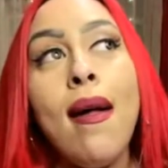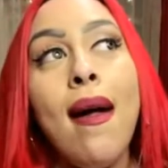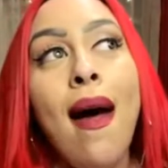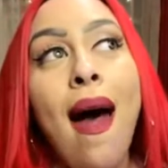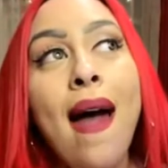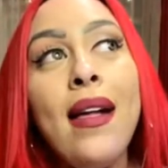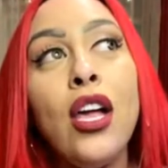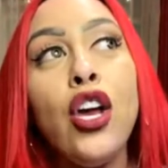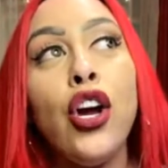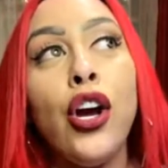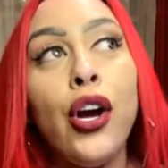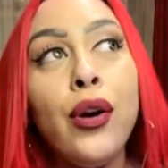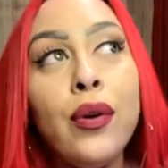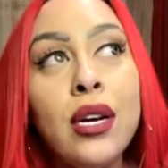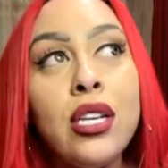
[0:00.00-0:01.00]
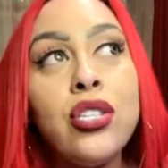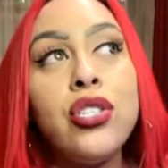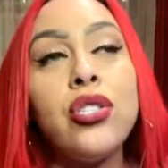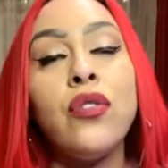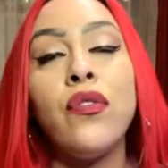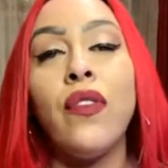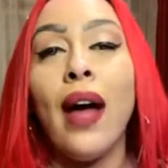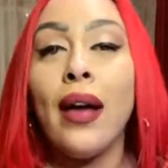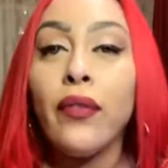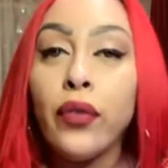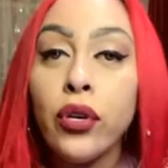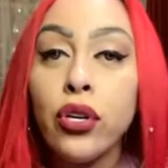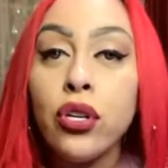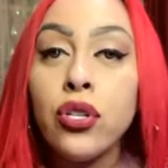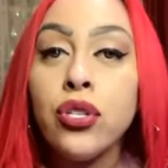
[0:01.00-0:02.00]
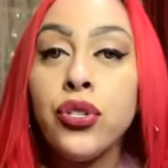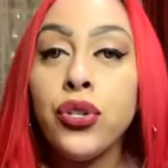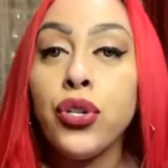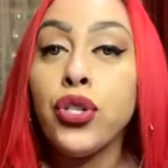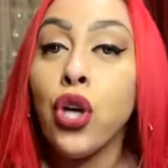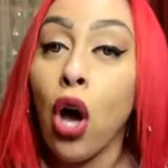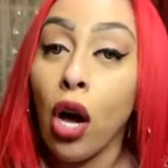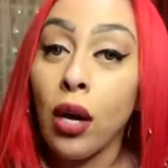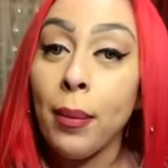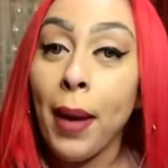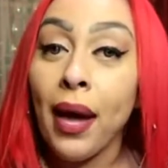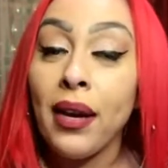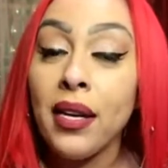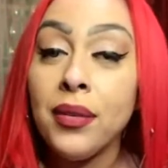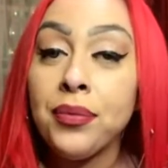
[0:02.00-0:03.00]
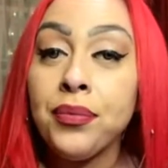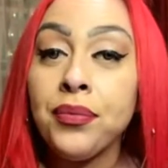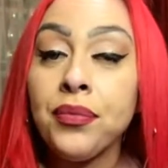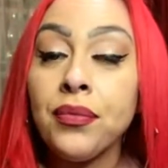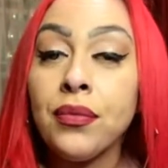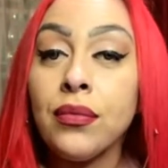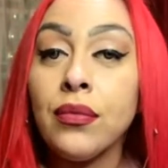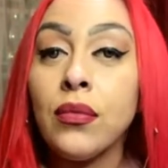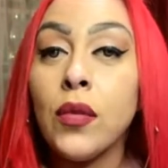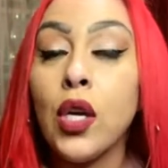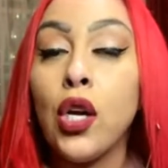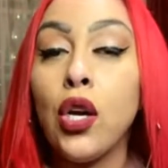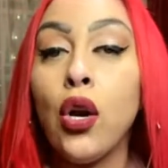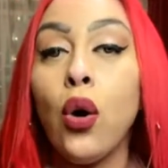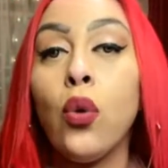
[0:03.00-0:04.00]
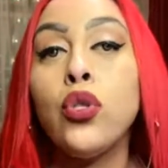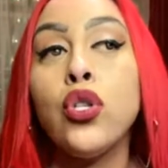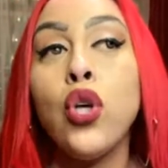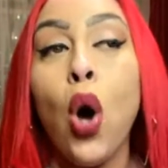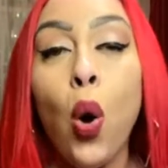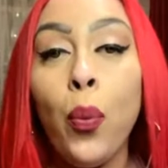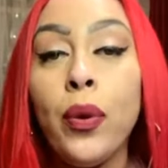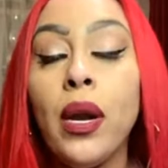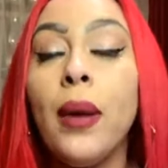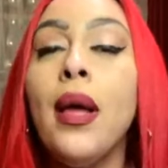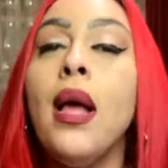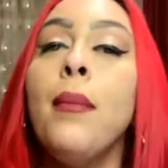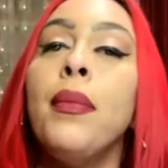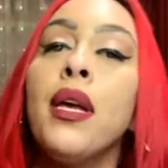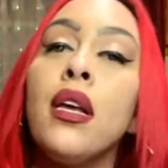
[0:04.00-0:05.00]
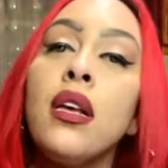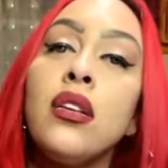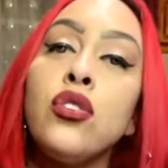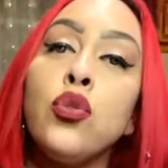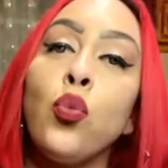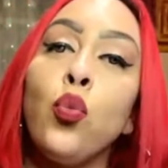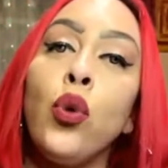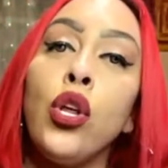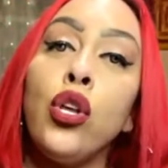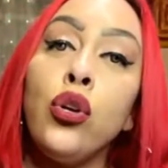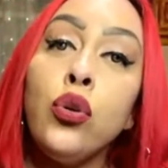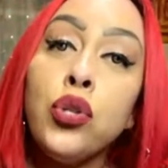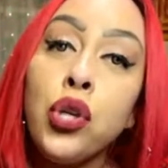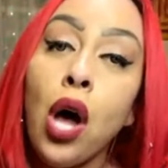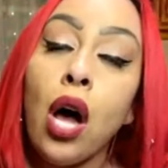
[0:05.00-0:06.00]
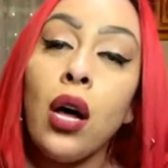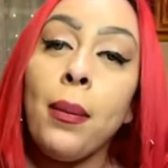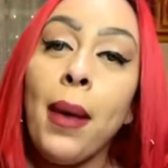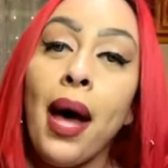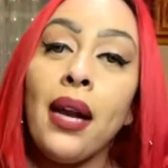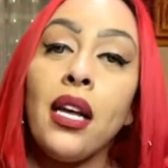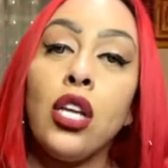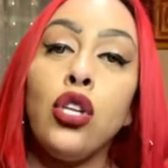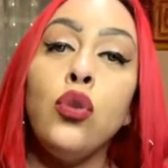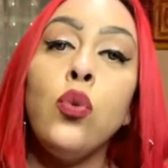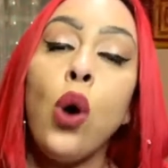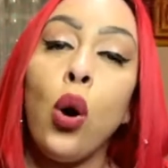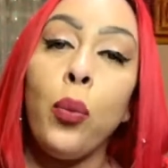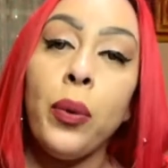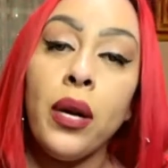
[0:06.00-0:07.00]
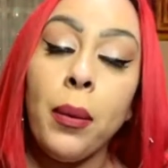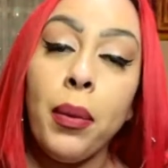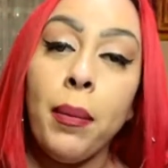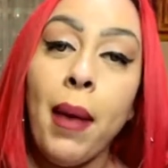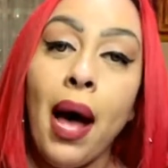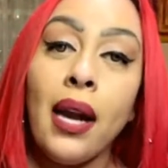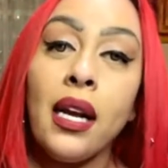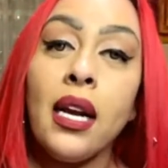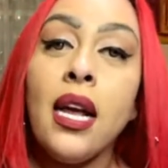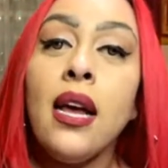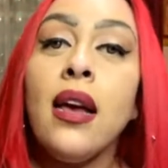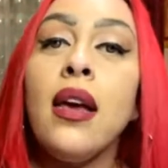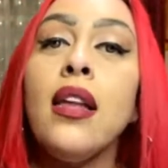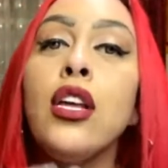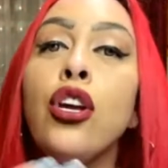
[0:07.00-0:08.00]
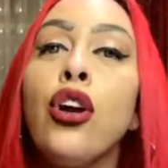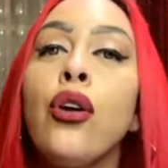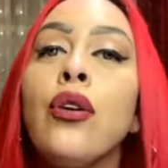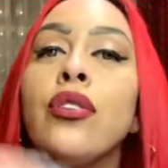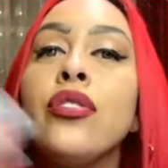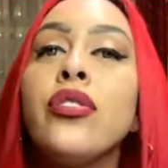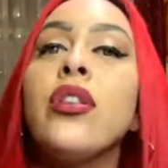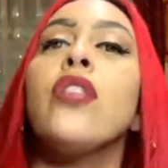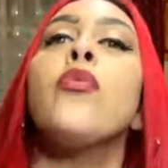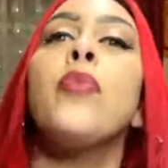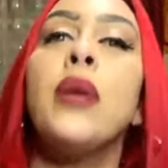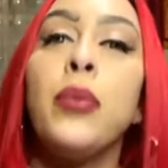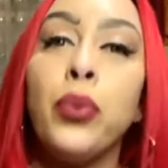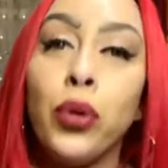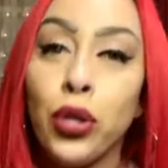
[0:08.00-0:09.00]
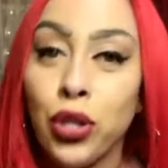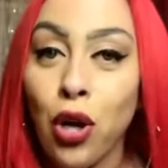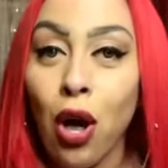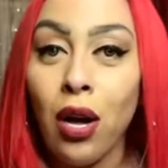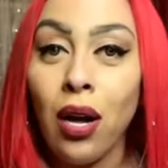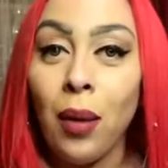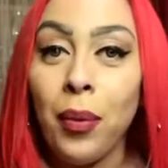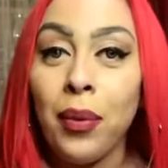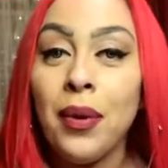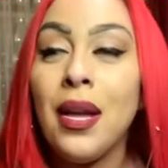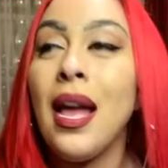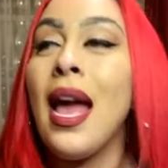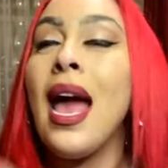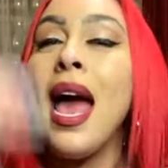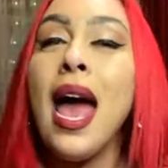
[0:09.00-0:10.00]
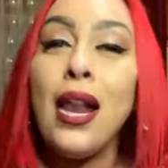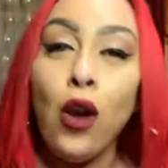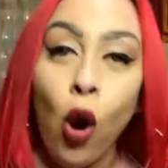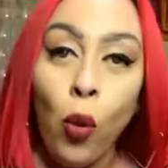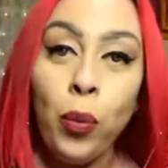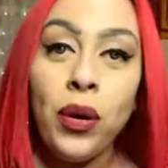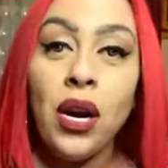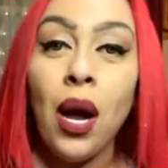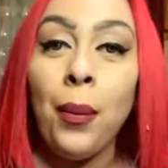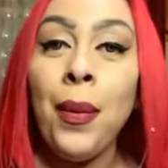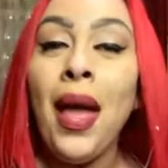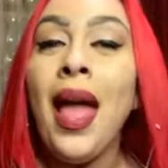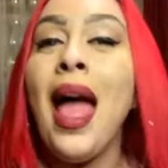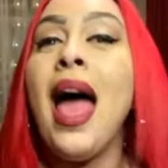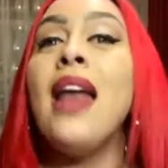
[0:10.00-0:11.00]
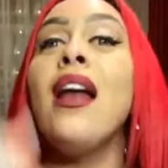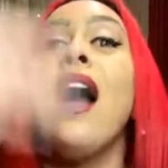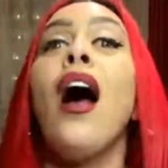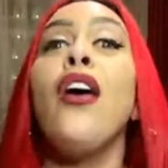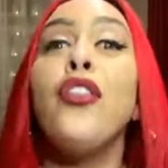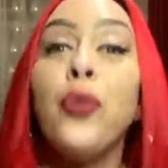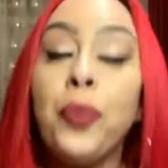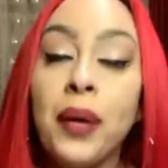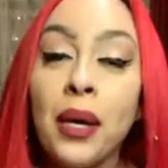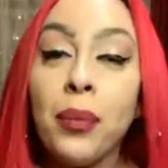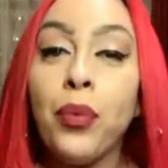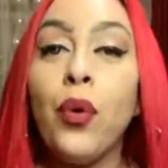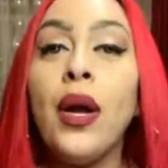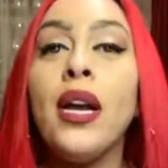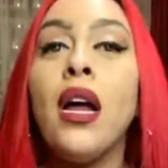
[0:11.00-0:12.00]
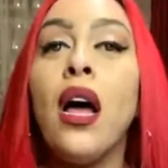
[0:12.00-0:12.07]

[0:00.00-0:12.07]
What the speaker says: I encourage survivors to talk about it, to open up, because when you talk about it and you open up about it, it encourages other people to talk up and open up, and other people